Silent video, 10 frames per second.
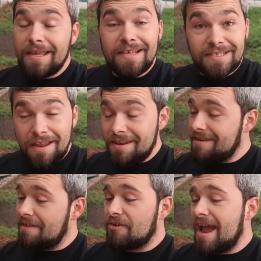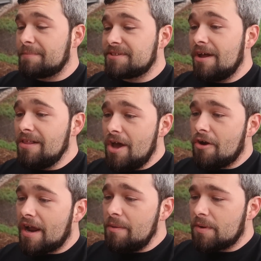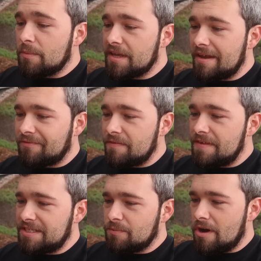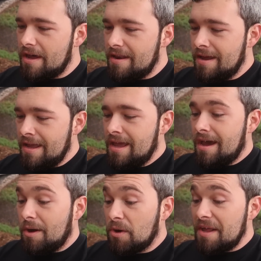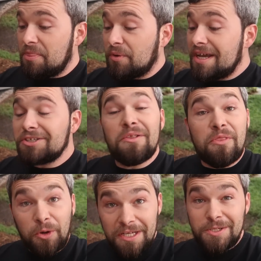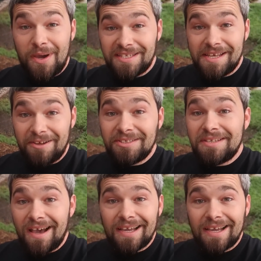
is another Absol. All right, what do we get for this one? We're at 332 XLs,